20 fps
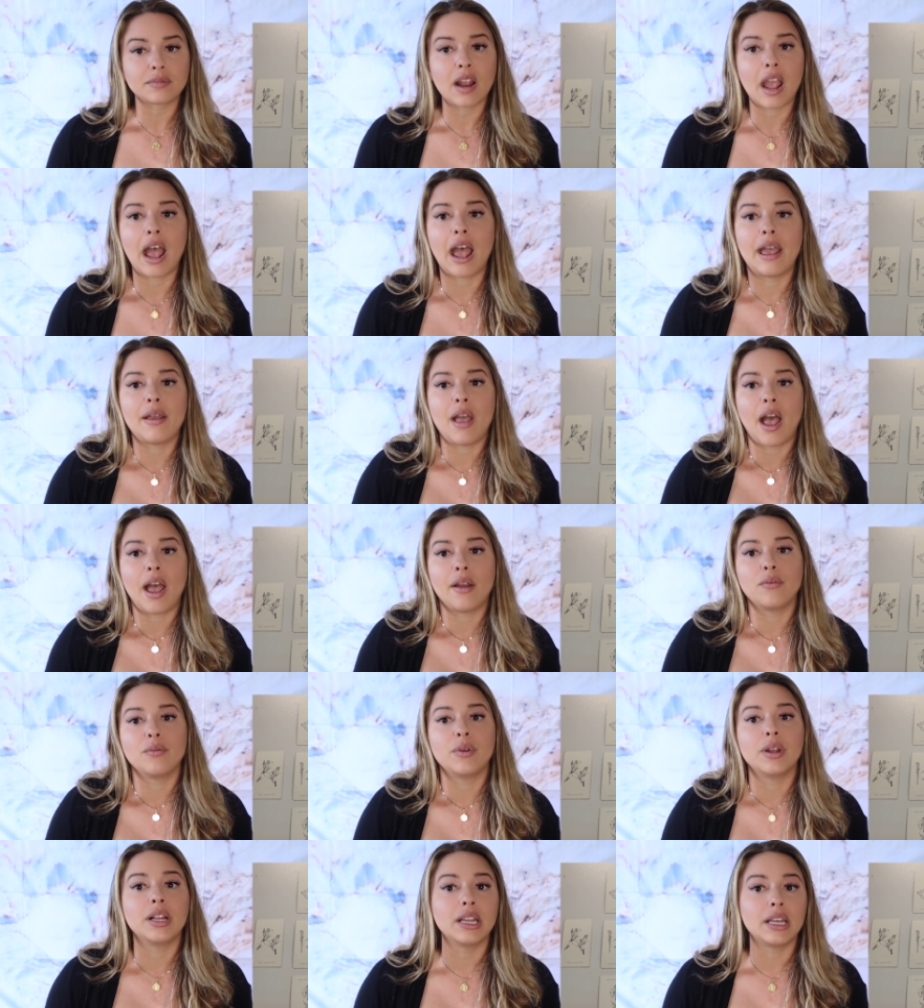I, I
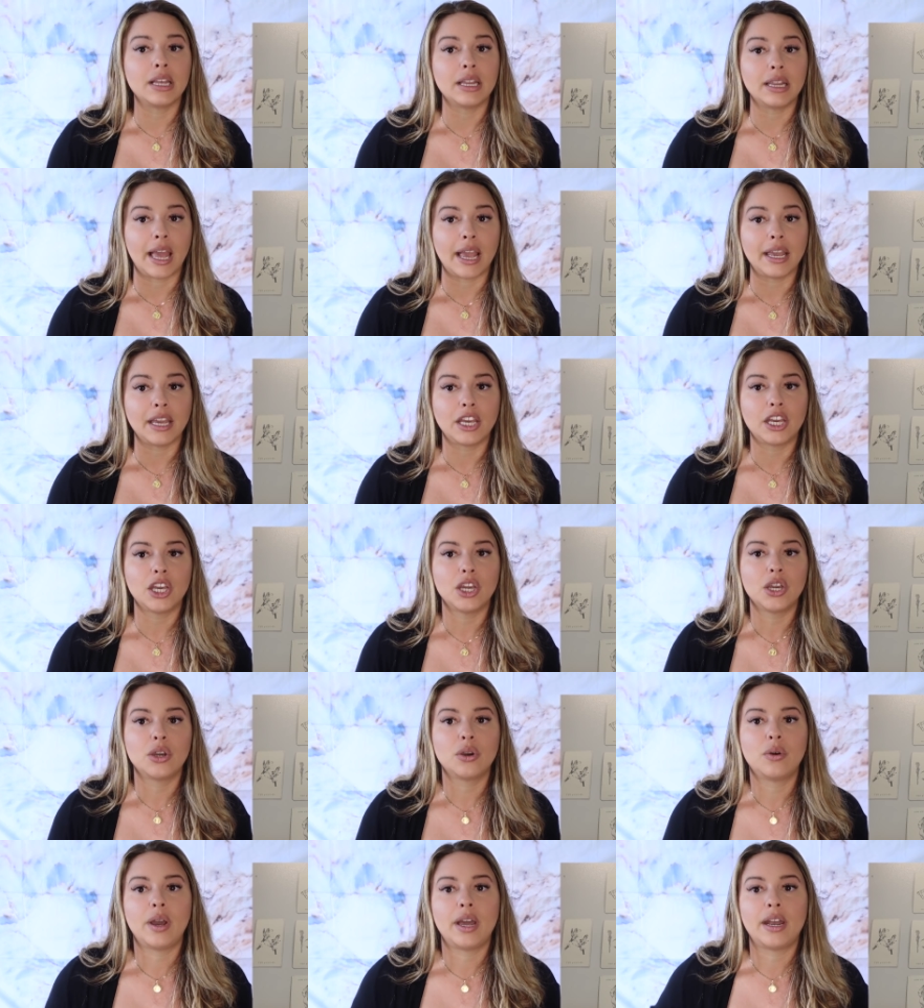really like
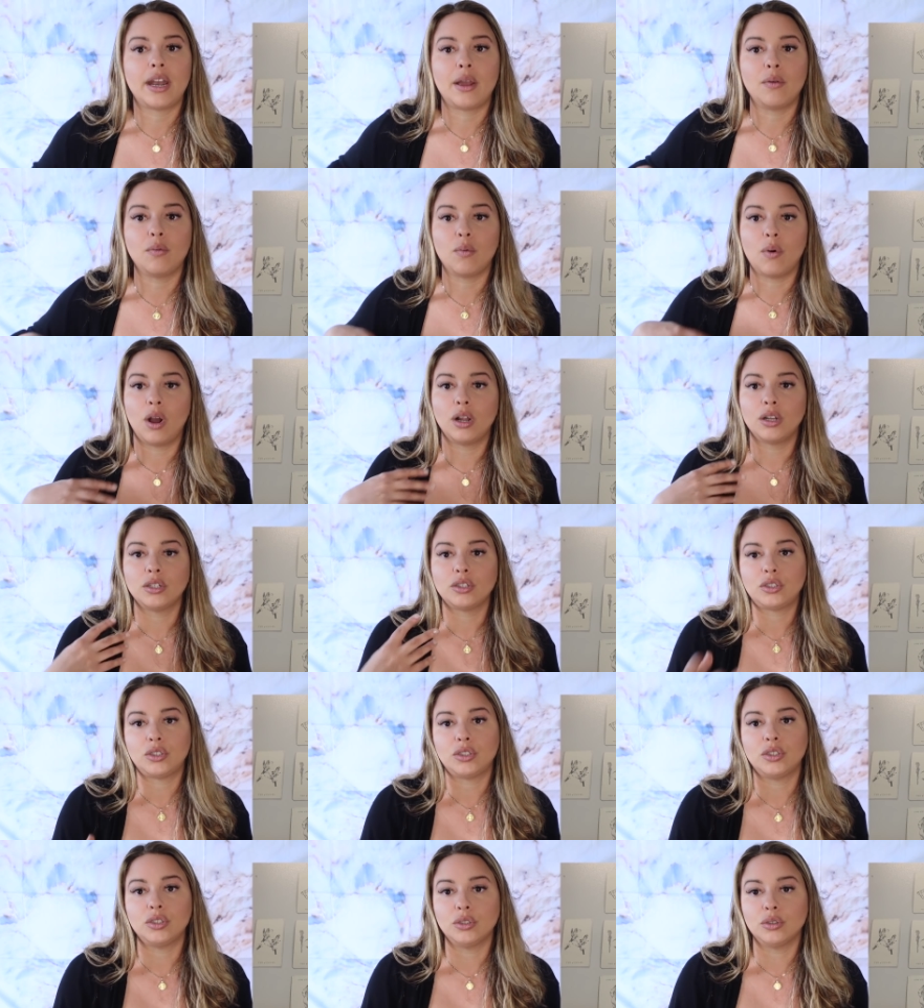you. And I want
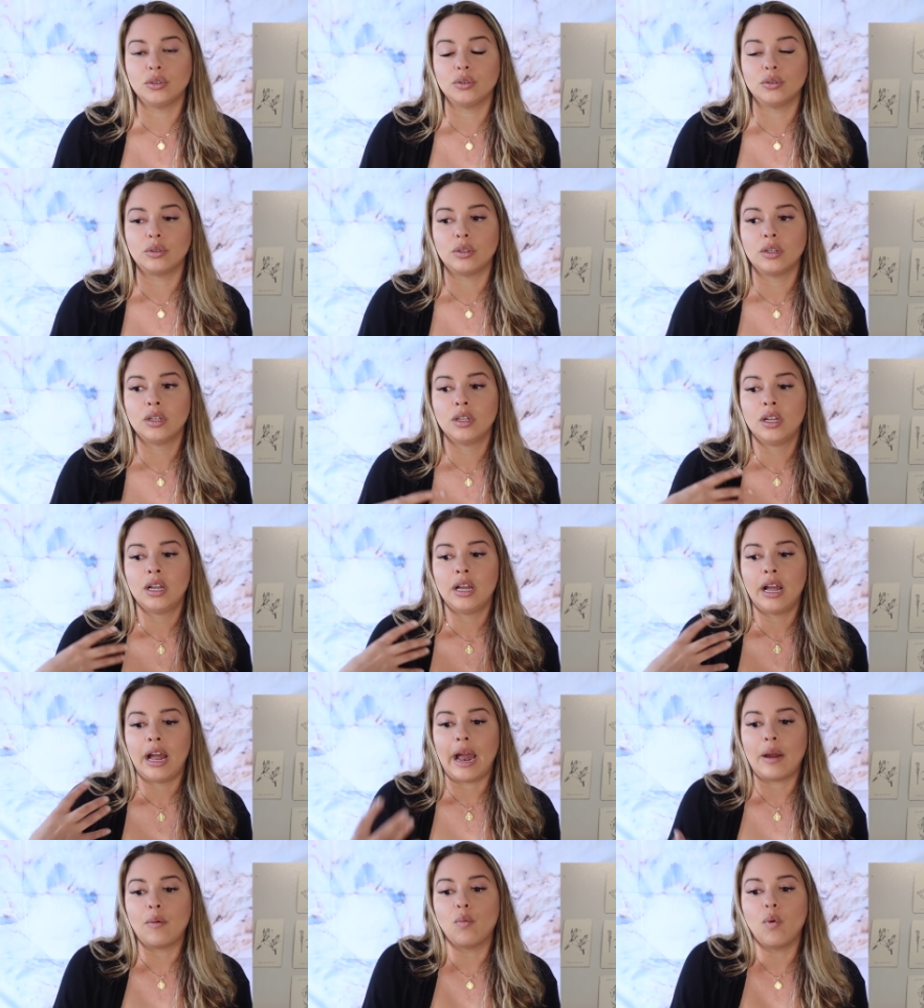to,
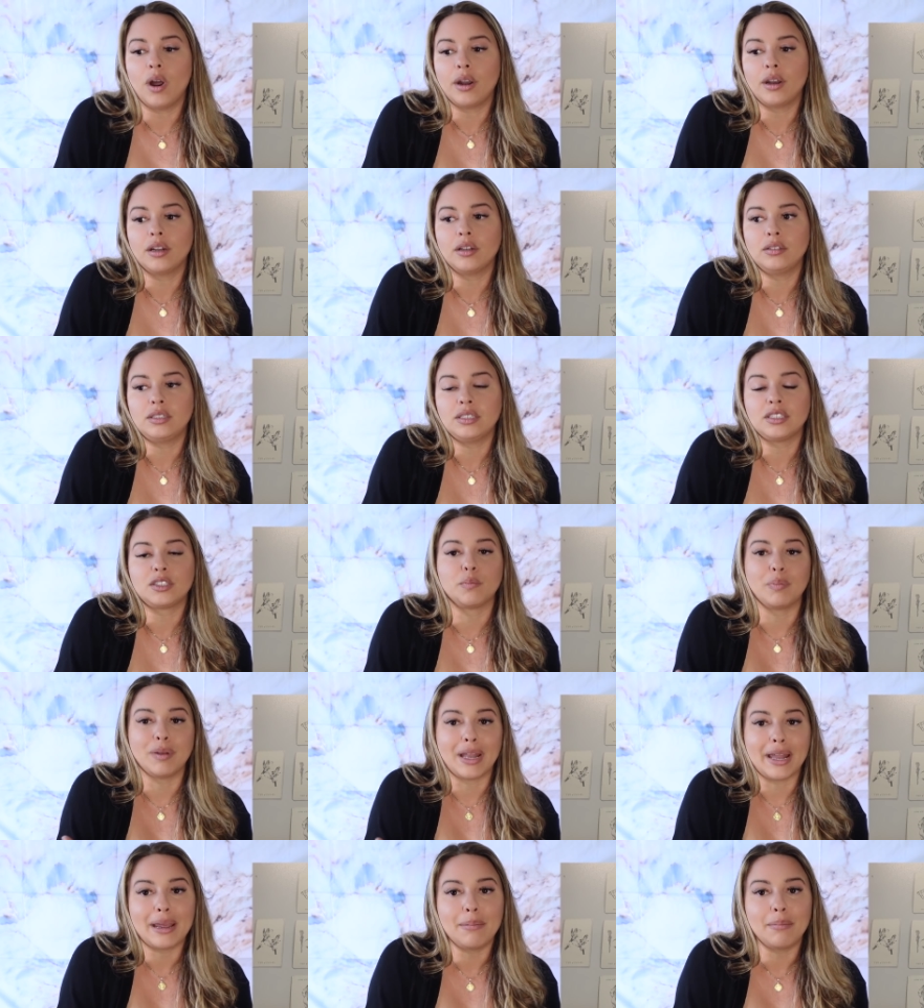I want to
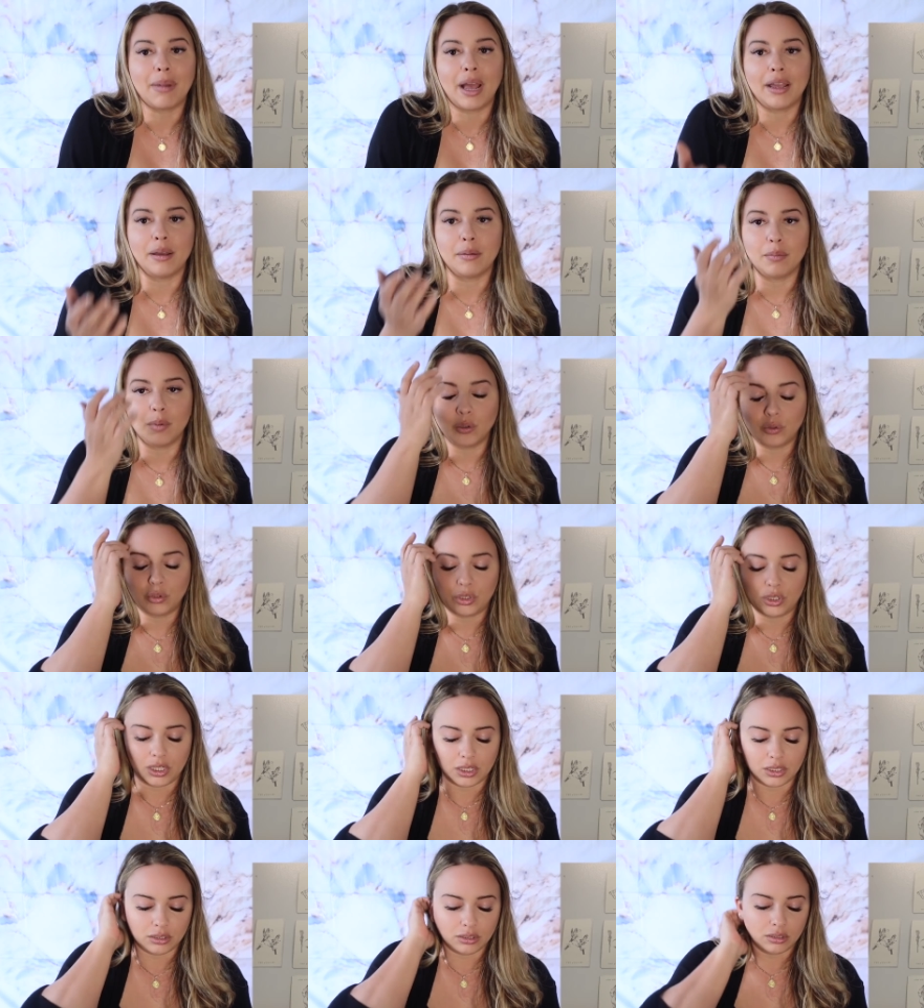display my
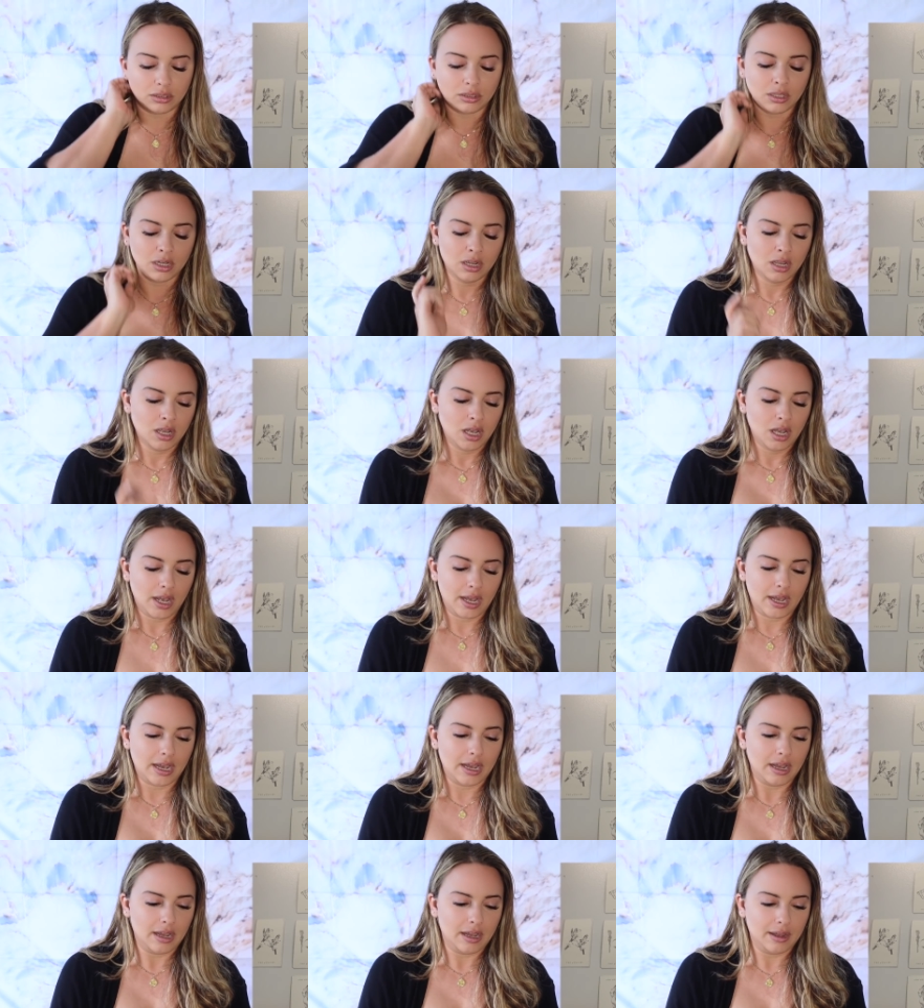emotions.
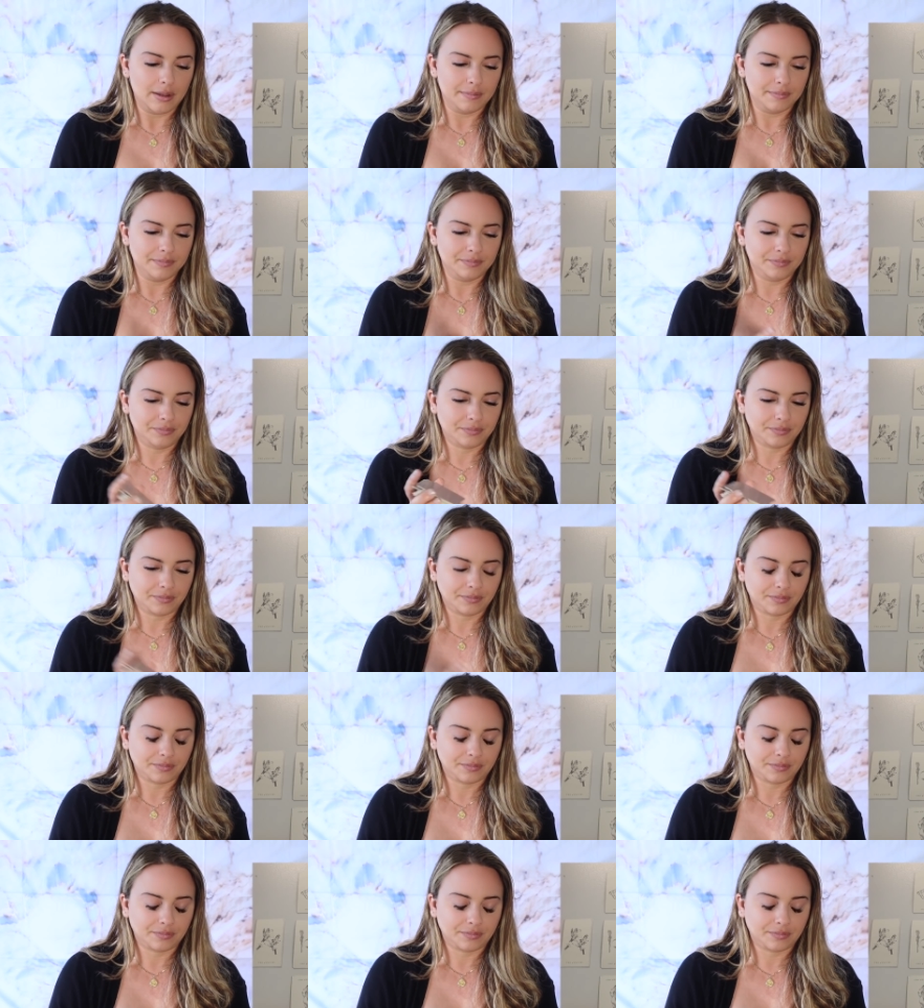Um,